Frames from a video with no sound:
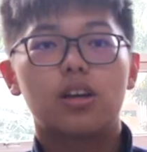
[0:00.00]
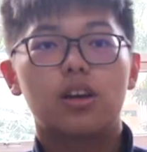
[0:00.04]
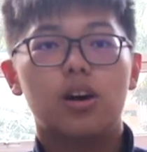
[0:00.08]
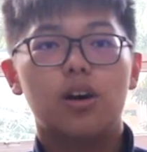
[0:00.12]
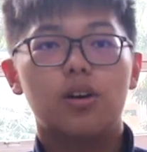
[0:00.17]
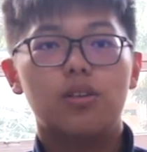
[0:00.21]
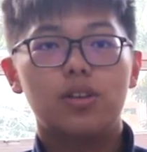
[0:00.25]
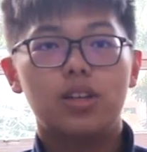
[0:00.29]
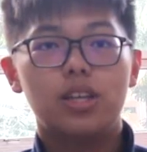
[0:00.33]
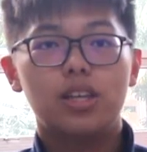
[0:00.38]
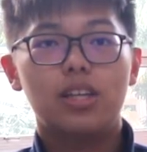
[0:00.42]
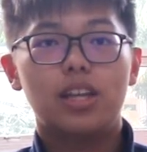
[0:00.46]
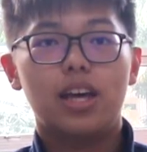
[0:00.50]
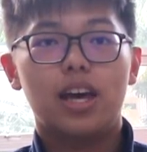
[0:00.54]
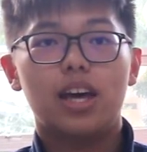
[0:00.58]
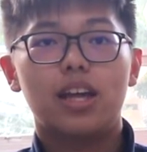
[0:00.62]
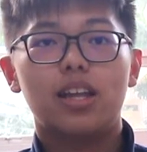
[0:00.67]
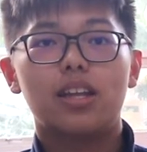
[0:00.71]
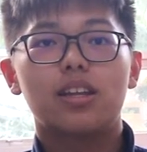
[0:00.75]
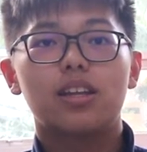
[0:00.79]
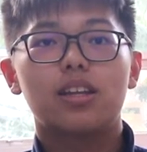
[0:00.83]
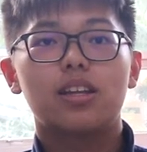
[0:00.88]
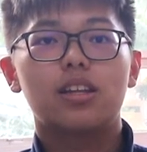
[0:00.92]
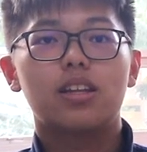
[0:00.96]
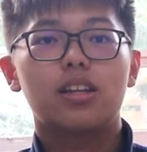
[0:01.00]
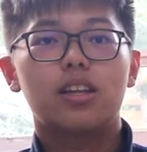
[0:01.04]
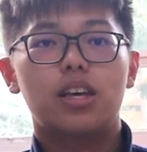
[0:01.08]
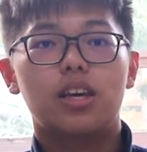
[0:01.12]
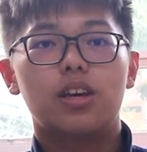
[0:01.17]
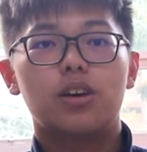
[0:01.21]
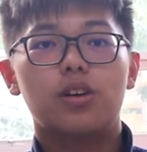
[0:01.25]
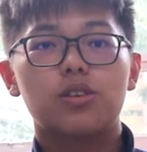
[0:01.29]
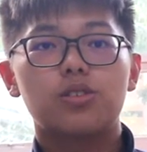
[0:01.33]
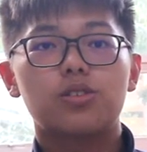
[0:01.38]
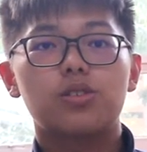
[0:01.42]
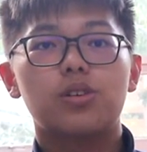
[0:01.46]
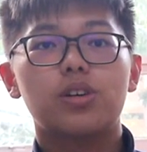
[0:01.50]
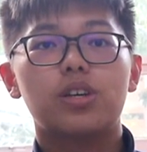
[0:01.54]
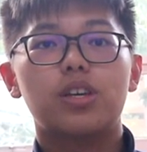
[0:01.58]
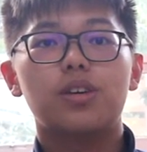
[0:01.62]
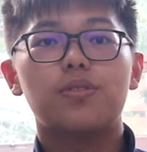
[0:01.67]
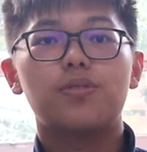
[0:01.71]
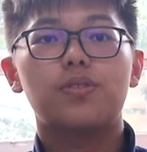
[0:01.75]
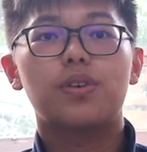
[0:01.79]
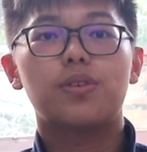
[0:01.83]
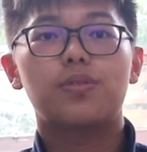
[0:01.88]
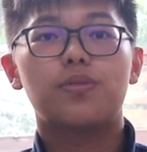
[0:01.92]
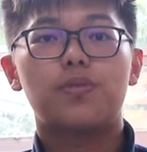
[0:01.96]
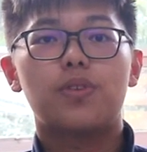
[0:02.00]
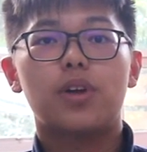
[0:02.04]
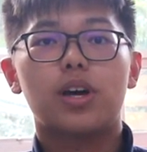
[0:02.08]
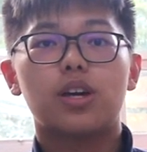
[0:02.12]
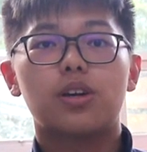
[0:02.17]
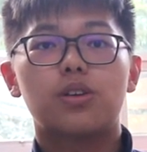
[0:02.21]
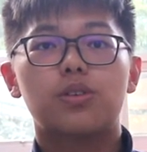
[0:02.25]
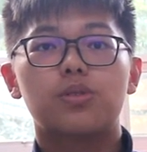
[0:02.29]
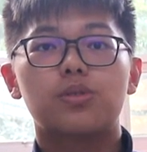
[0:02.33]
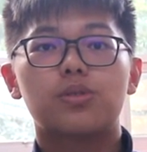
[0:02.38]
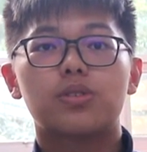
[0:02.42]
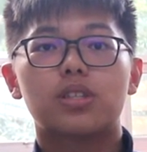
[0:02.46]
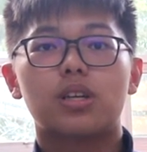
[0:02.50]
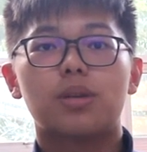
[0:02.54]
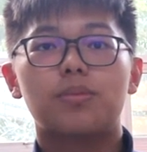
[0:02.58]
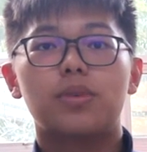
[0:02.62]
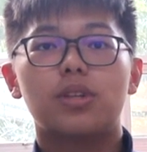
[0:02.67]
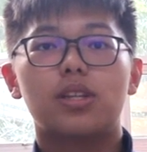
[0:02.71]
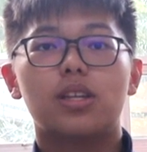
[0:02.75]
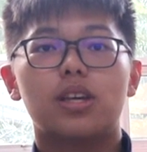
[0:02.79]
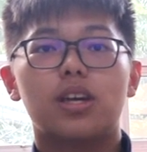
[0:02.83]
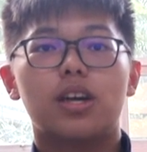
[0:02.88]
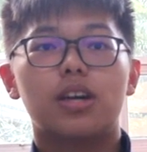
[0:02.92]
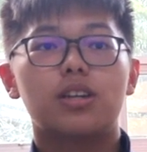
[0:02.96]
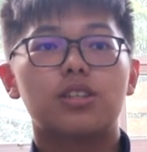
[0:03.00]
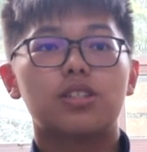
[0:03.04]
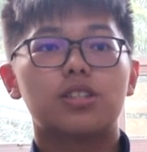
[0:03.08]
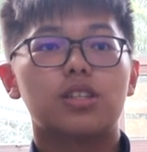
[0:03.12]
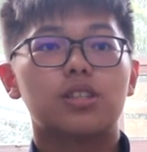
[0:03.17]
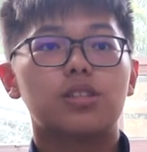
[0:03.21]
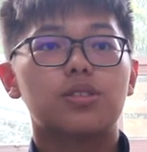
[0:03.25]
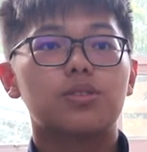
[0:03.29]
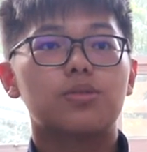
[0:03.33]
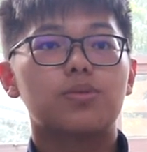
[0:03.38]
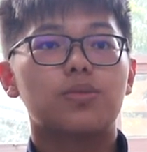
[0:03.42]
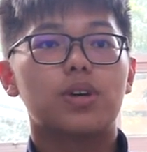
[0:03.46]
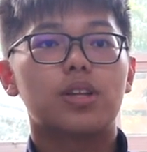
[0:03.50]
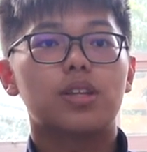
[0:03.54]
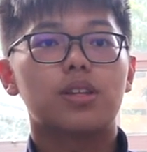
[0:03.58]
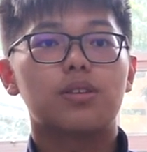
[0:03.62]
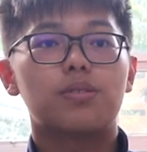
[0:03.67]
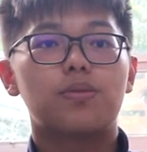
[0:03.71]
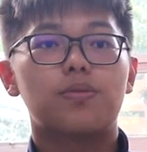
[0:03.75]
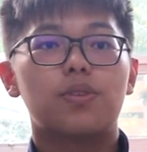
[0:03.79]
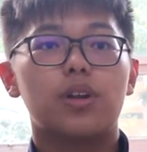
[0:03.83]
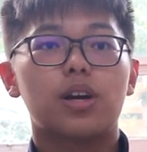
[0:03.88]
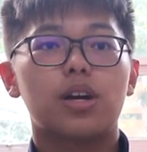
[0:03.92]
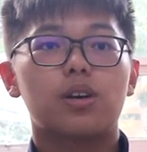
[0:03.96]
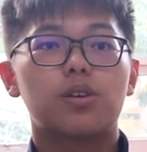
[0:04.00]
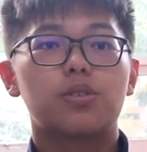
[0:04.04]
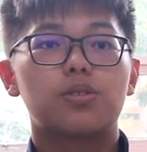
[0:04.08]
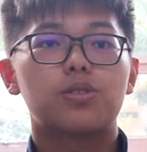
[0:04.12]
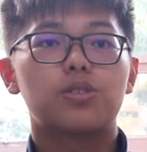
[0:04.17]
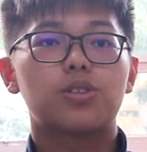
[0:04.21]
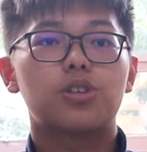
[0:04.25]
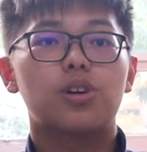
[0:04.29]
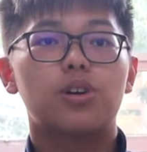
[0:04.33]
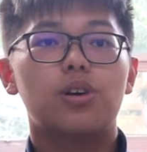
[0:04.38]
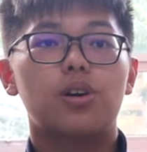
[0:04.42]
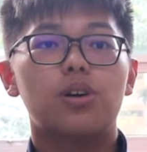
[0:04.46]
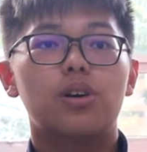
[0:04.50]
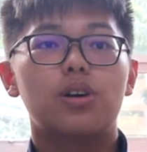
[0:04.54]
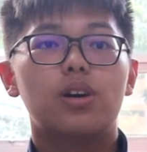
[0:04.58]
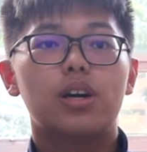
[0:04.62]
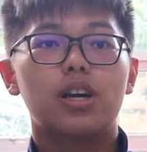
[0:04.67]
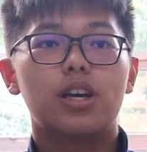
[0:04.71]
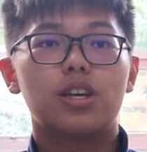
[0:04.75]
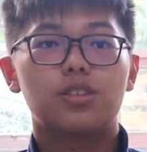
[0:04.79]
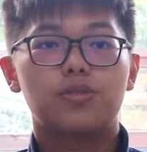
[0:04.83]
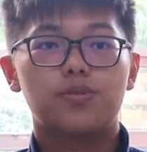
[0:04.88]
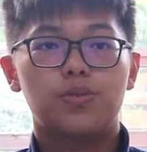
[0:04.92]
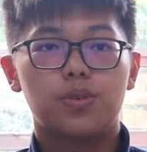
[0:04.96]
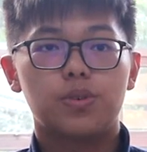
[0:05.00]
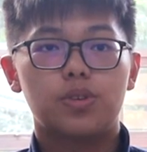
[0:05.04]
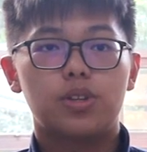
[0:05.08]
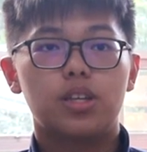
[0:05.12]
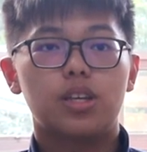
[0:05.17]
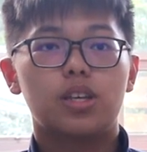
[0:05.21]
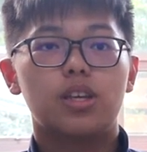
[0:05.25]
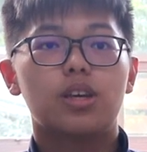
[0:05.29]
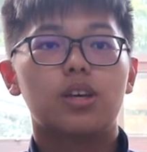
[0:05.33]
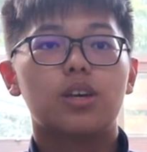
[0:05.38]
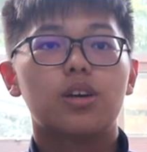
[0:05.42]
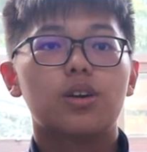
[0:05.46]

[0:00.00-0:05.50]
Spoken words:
only that, it also gives the flight crew some indication when the flight control is faulty.